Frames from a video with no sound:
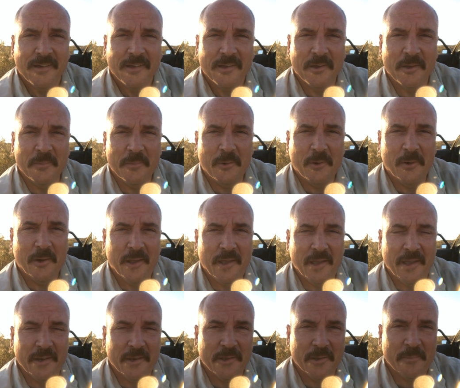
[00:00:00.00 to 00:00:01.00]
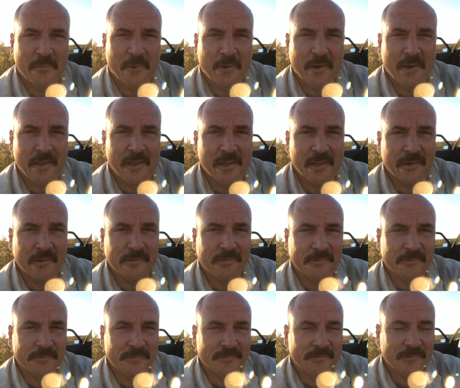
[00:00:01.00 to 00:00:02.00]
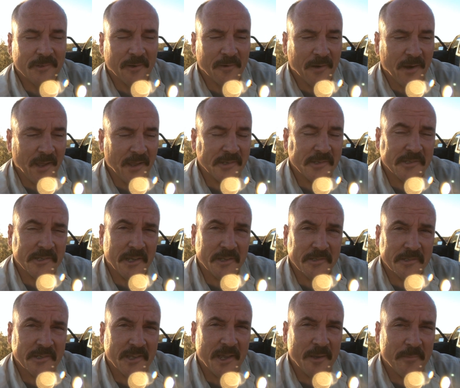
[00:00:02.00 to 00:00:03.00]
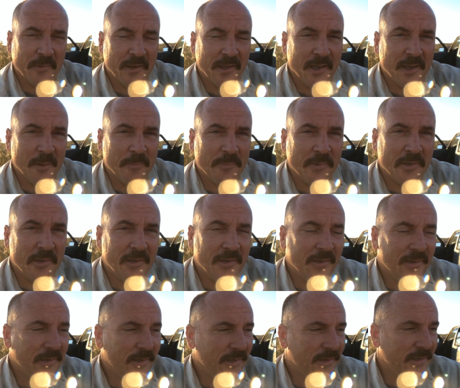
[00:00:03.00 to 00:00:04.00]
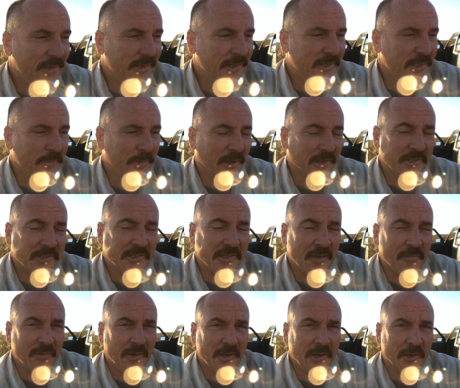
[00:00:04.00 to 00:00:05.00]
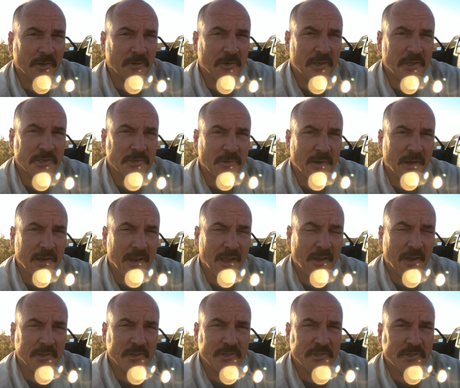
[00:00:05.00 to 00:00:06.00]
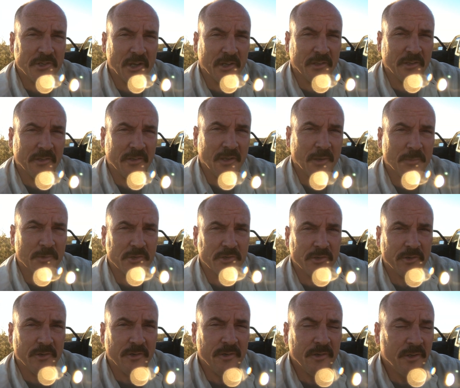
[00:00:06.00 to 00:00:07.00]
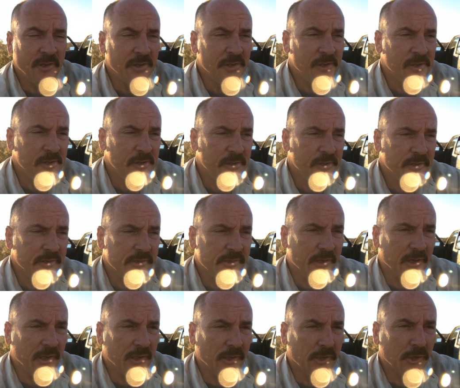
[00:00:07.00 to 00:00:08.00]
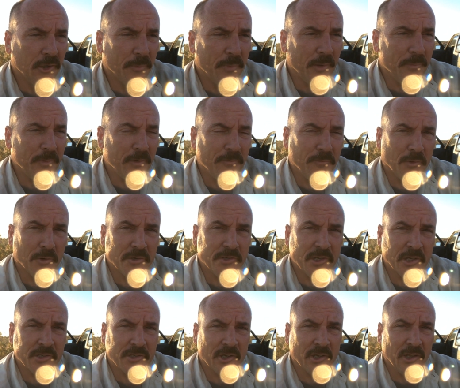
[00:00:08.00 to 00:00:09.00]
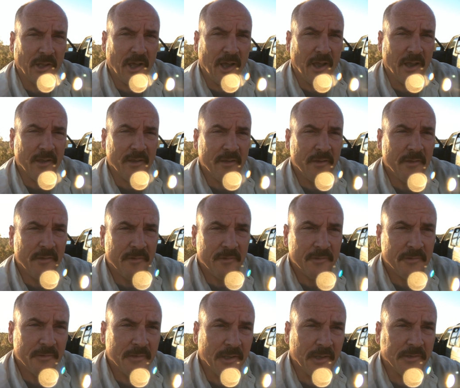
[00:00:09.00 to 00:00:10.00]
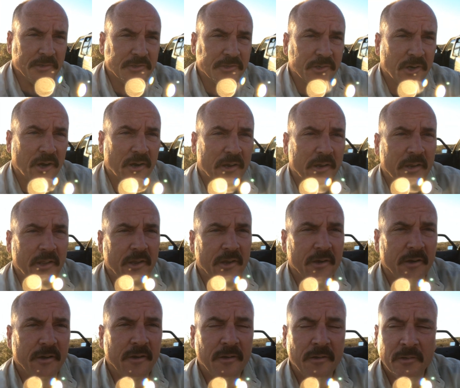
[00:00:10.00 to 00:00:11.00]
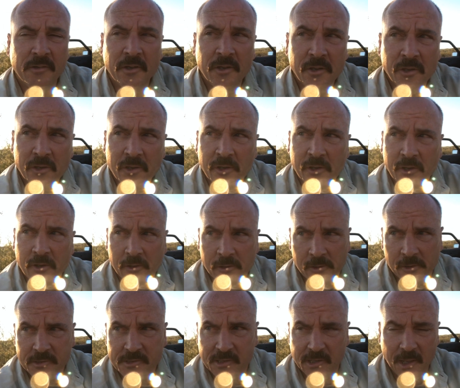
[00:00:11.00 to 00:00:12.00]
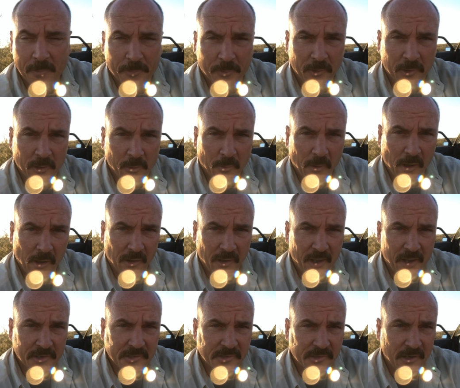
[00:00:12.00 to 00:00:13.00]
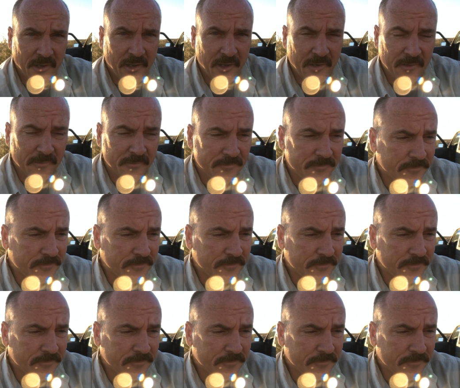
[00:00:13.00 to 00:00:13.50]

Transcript: Good morning, good morning. All right, sun's coming up. It's about 70 degrees right now. I just checked the temperature. It's a little bit before 6 o'clock. Getting started here. Slept really well last night,